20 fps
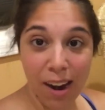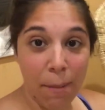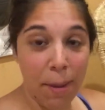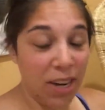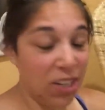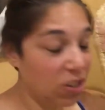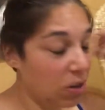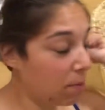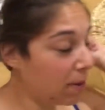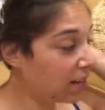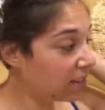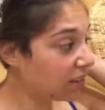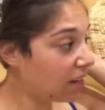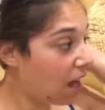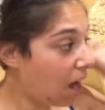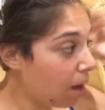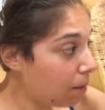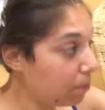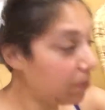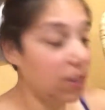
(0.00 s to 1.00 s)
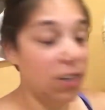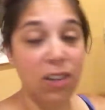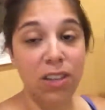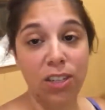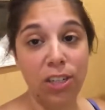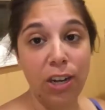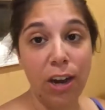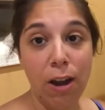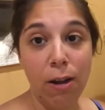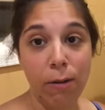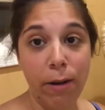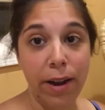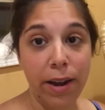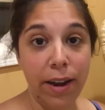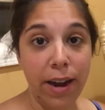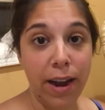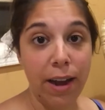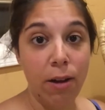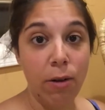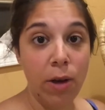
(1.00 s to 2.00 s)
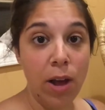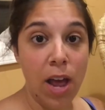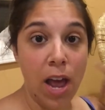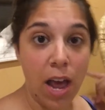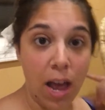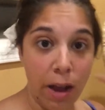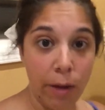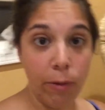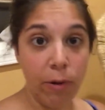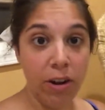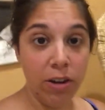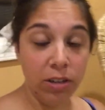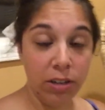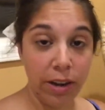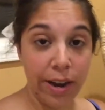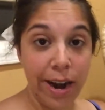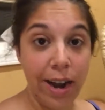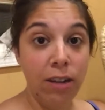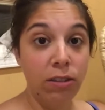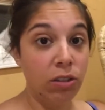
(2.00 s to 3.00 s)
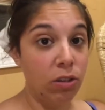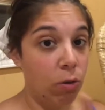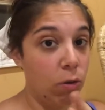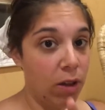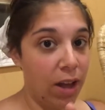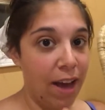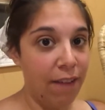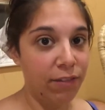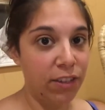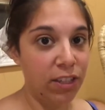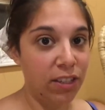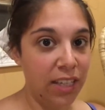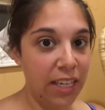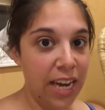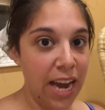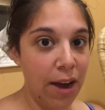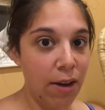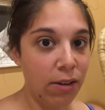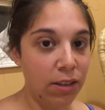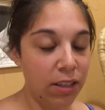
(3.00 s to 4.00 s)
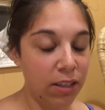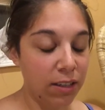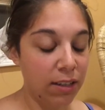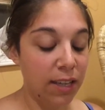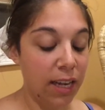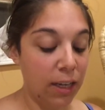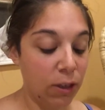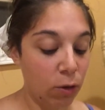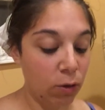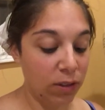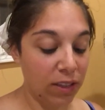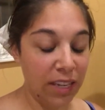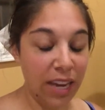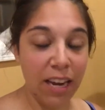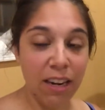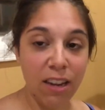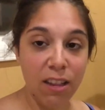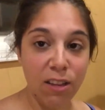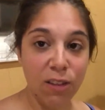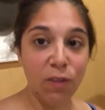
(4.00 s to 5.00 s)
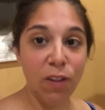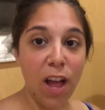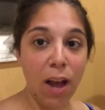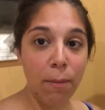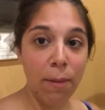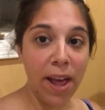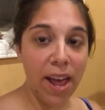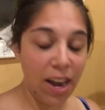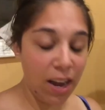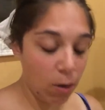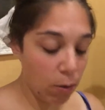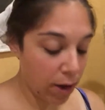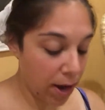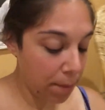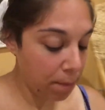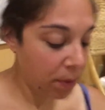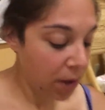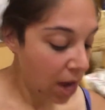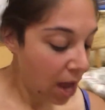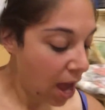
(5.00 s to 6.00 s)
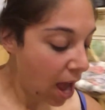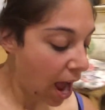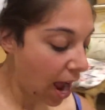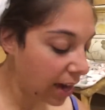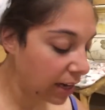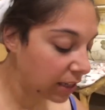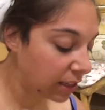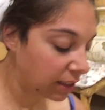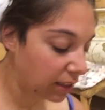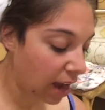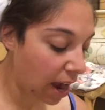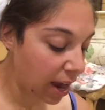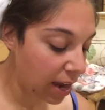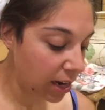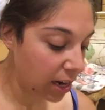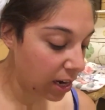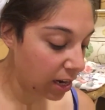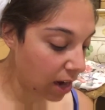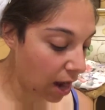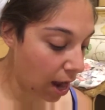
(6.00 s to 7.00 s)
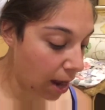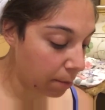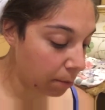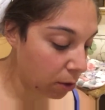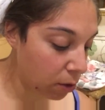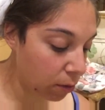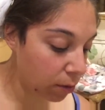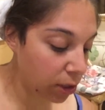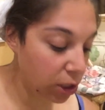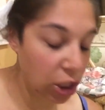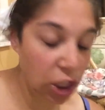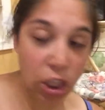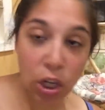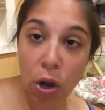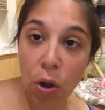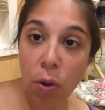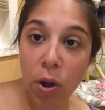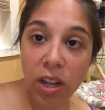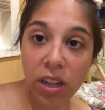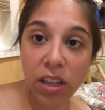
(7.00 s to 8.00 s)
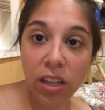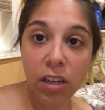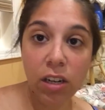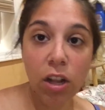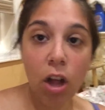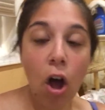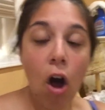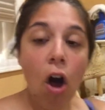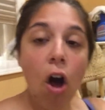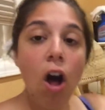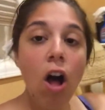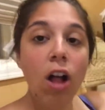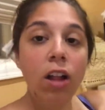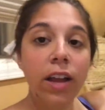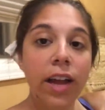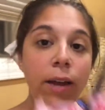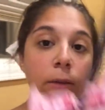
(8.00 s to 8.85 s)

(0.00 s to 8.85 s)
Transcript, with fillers: I'm actually about to hop into the shower right now and wash that out. So we'll have to see how it looks like towards the end of this vlog. But anyway, I decided I'm going to show a little haul.